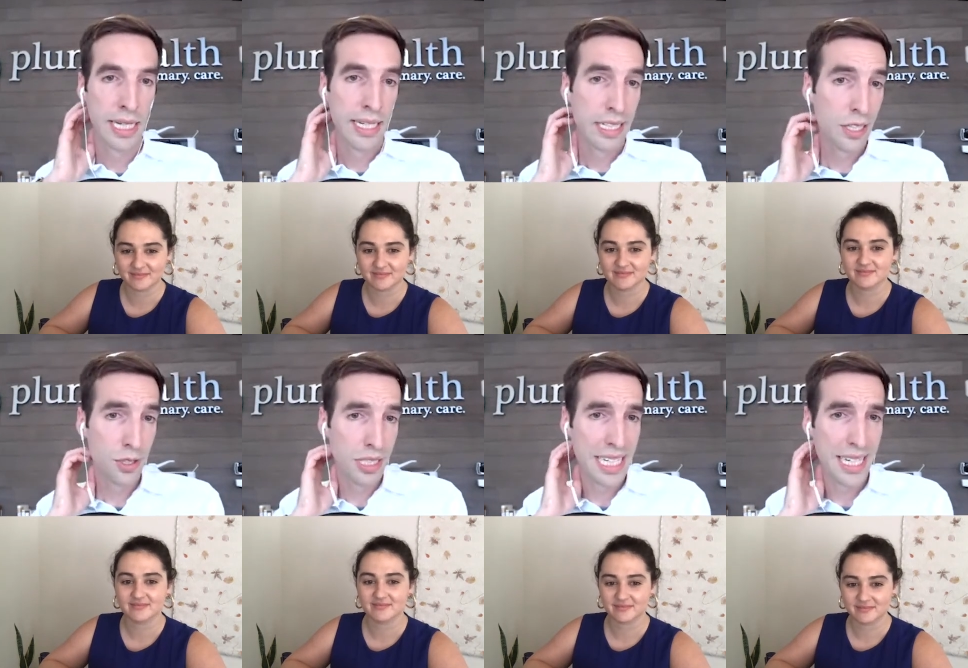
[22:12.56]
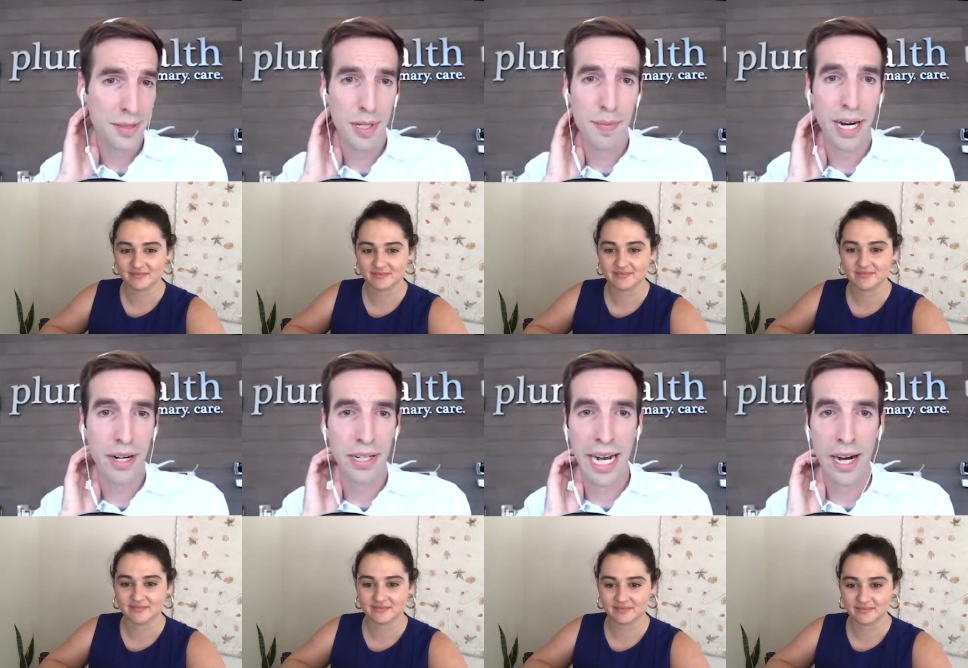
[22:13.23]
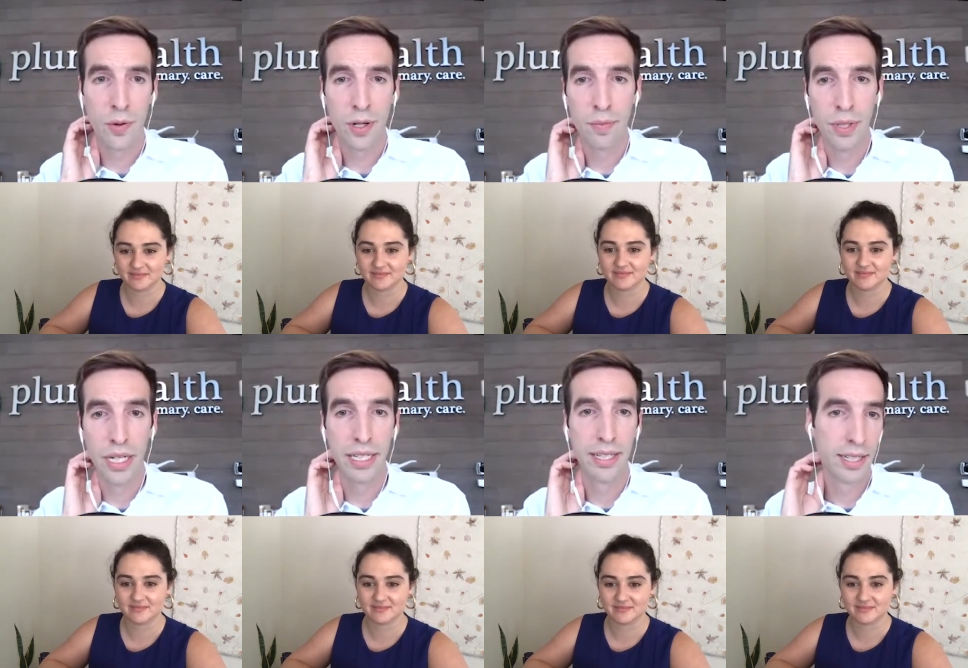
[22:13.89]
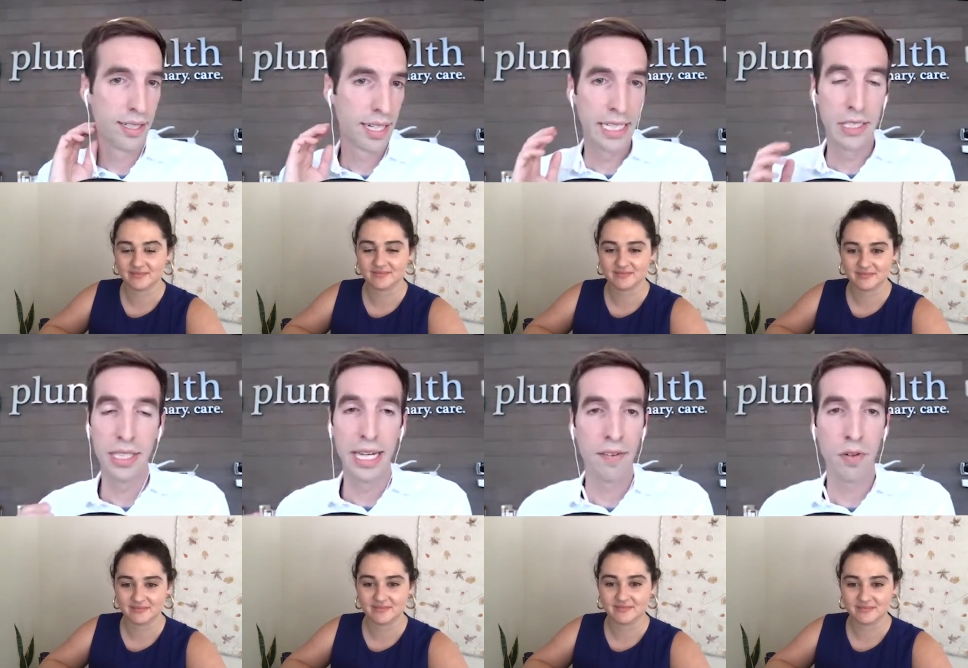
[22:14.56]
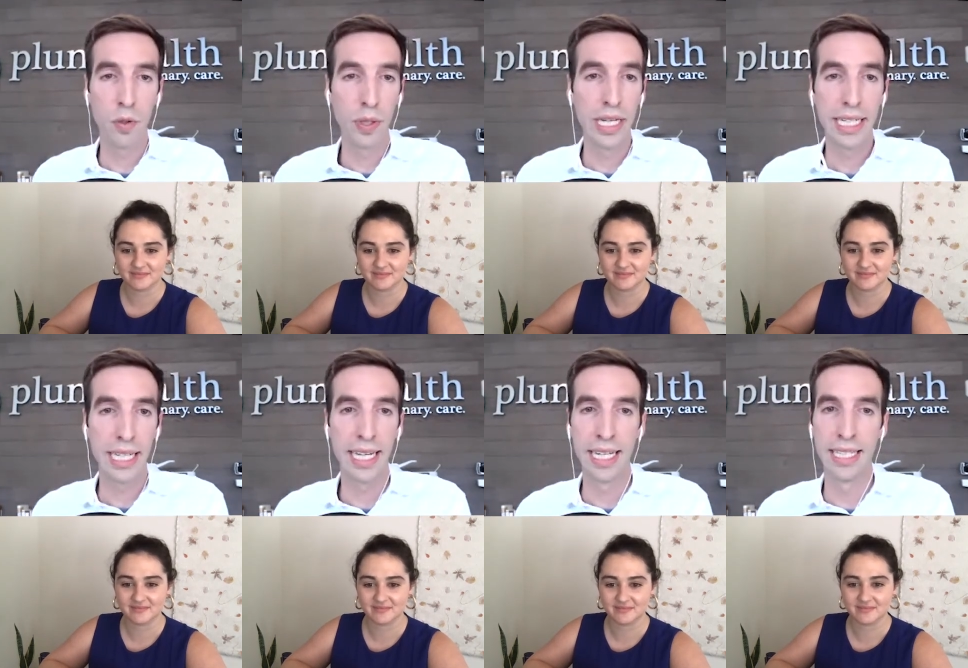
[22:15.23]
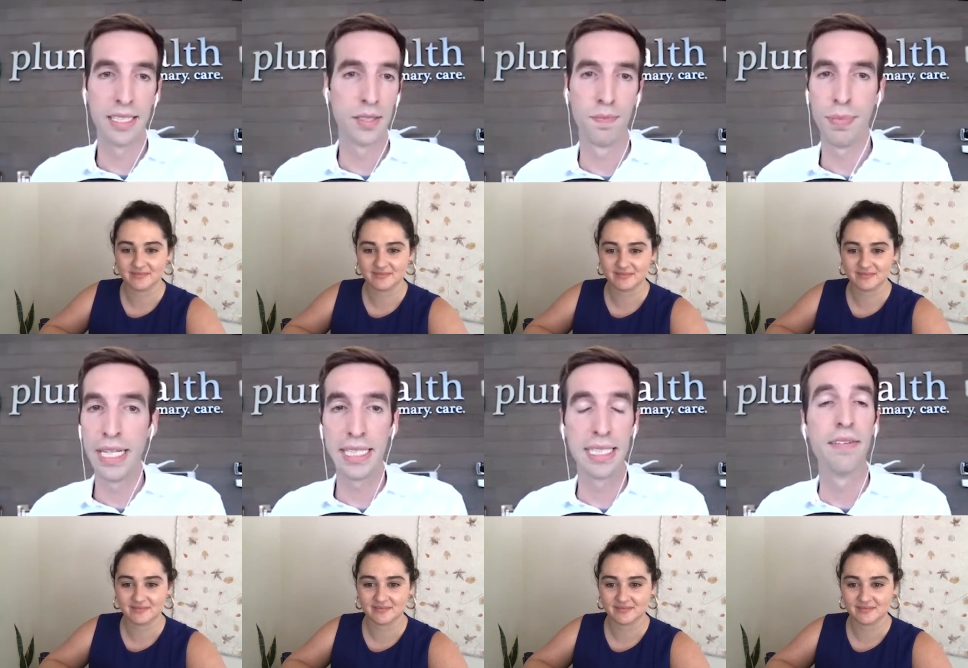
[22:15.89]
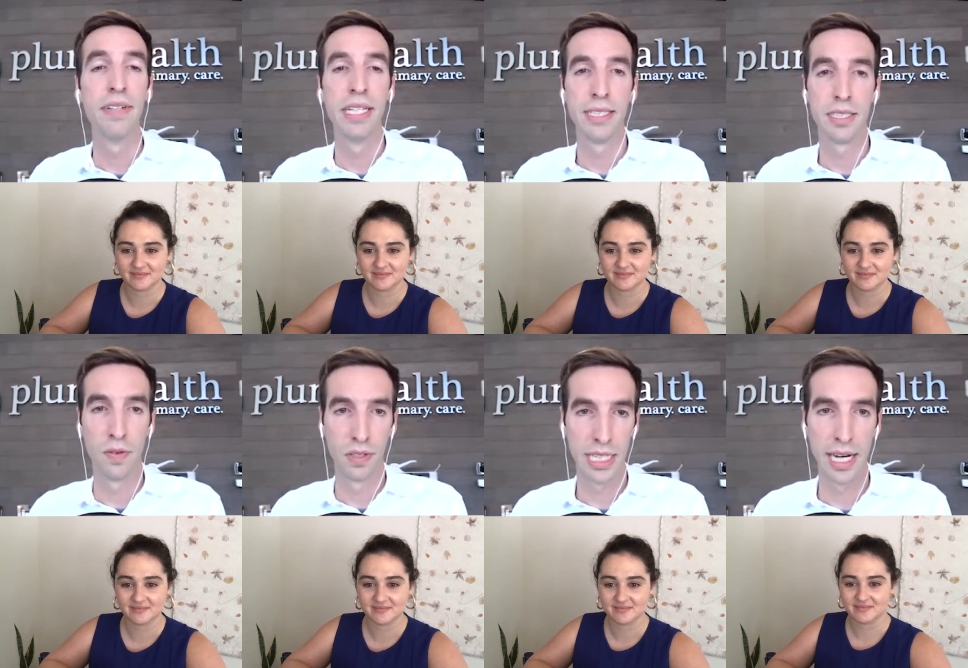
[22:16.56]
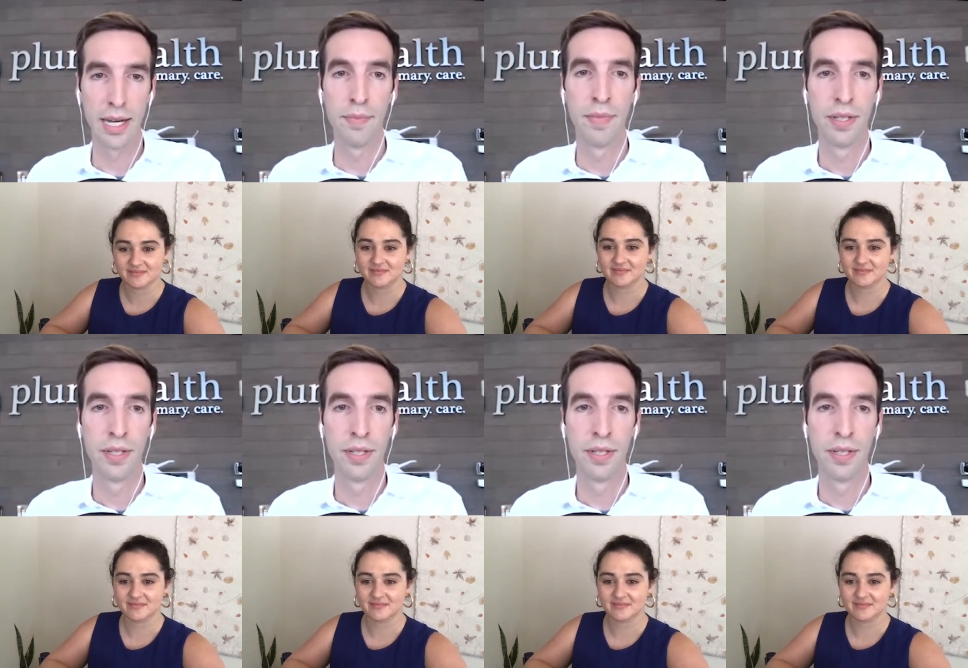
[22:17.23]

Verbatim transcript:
Speaker 1: Usually takes me about an hour, but I do that every week and it pays dividends over time.